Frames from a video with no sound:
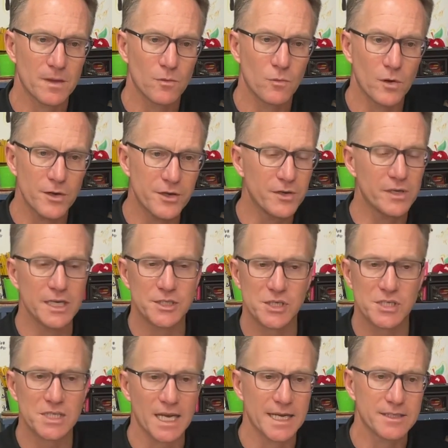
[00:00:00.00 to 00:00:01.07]
We're doing it
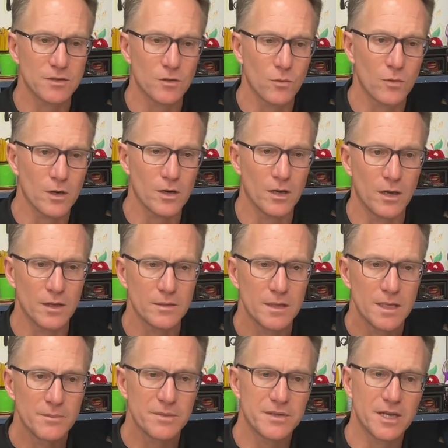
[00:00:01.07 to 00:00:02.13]
just like the world,
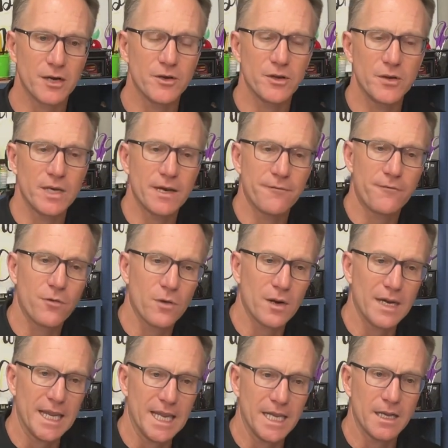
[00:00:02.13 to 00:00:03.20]
but they're doing it
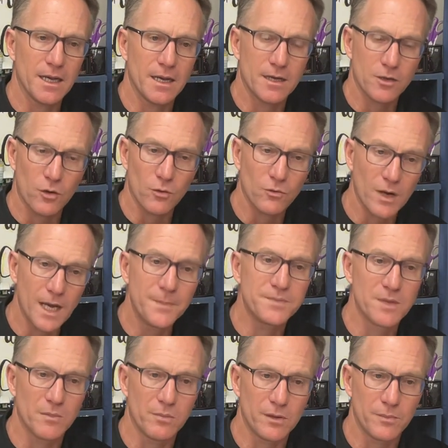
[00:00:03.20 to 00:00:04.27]
for a
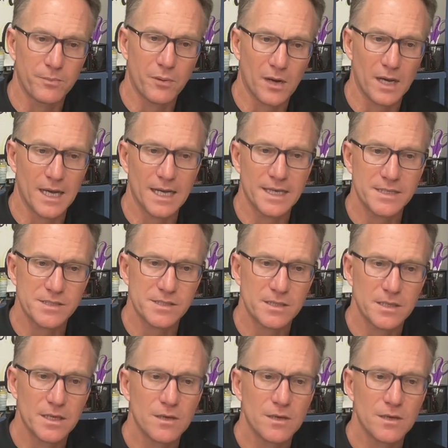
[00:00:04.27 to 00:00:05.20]
corruptible prize.